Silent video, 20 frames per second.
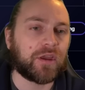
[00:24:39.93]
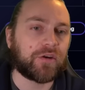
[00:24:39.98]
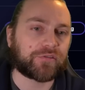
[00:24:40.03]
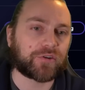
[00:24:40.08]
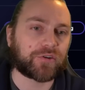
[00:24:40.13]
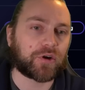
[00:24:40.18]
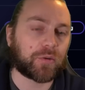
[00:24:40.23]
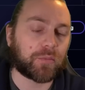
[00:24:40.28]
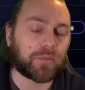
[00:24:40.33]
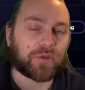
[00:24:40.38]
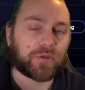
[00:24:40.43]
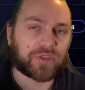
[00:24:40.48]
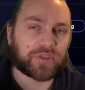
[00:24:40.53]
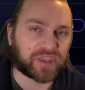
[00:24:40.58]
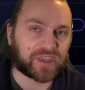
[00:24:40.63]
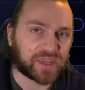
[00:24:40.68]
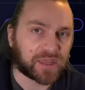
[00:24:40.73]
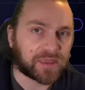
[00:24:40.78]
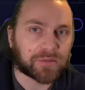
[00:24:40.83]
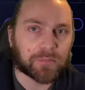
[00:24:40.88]
from
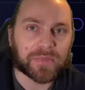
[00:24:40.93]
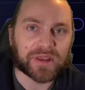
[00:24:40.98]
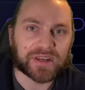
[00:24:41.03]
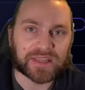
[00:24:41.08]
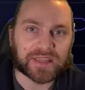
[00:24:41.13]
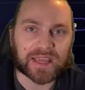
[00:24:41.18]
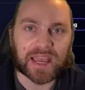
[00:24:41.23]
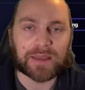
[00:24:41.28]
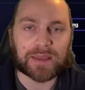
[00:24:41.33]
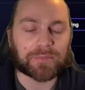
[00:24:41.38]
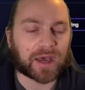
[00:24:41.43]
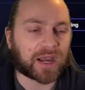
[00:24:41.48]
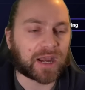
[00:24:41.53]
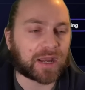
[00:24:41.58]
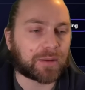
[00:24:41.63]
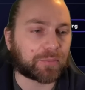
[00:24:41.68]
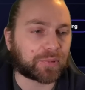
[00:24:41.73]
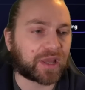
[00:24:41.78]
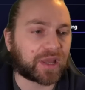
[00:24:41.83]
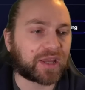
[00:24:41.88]
the, the mid game that
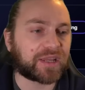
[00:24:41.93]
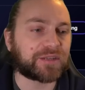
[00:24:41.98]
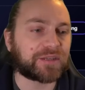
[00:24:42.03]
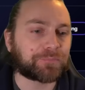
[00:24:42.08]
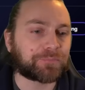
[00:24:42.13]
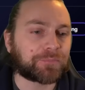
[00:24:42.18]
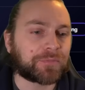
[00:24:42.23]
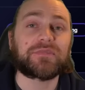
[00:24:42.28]
I played.